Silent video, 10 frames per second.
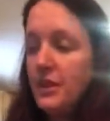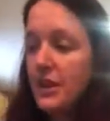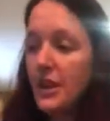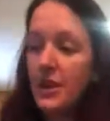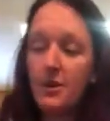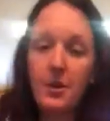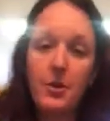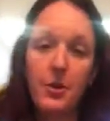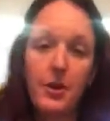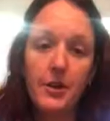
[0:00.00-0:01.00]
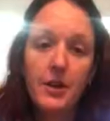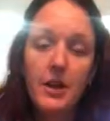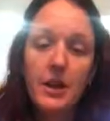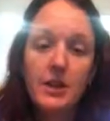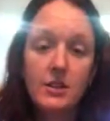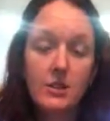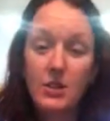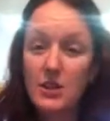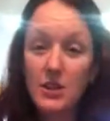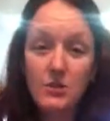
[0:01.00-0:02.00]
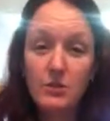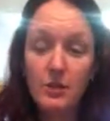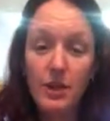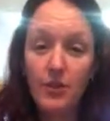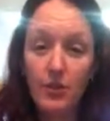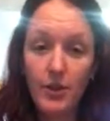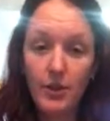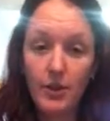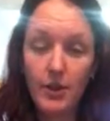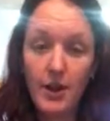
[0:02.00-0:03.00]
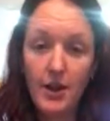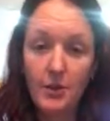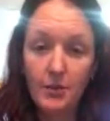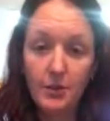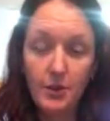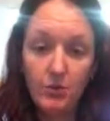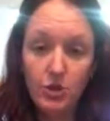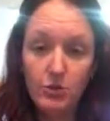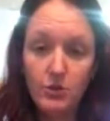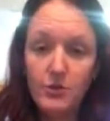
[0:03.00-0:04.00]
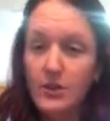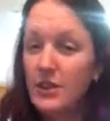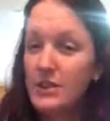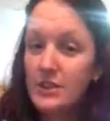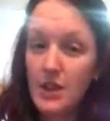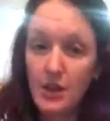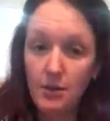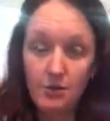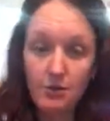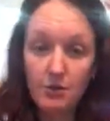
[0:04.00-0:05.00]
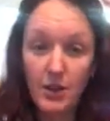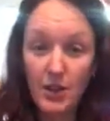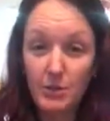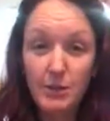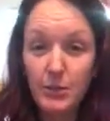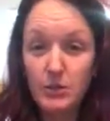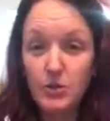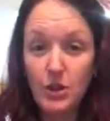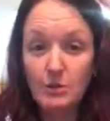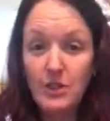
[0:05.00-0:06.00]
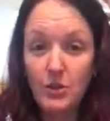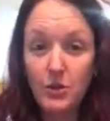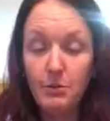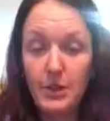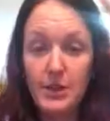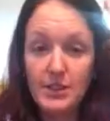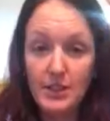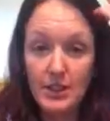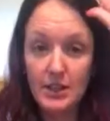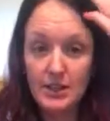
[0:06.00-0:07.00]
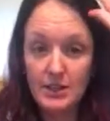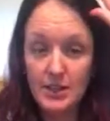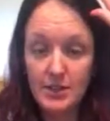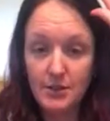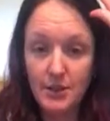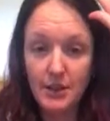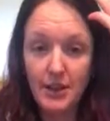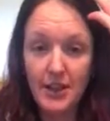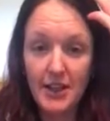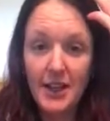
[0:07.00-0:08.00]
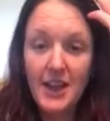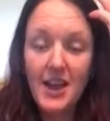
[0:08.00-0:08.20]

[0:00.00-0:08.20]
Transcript: the carrier oil. So you can use whatever oil you choose for this. A lot of people use grapeseed oil because that's an ugly light,